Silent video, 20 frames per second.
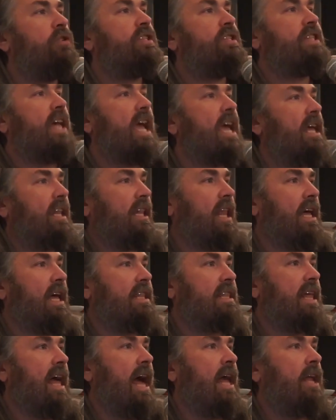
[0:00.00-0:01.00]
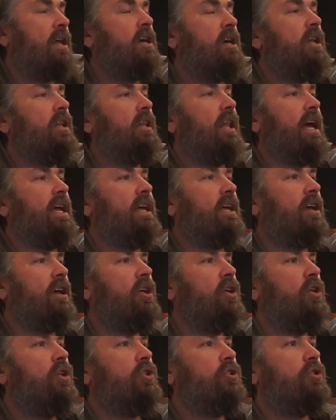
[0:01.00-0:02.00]
don't say it like that.
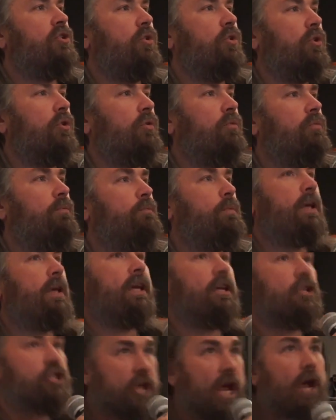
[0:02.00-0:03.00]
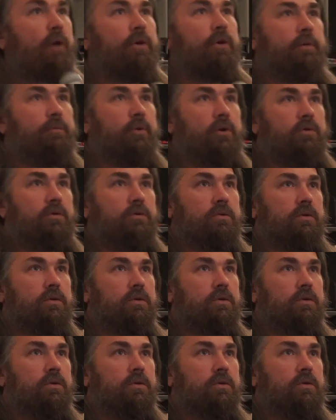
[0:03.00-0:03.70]
Like, you're being charitable.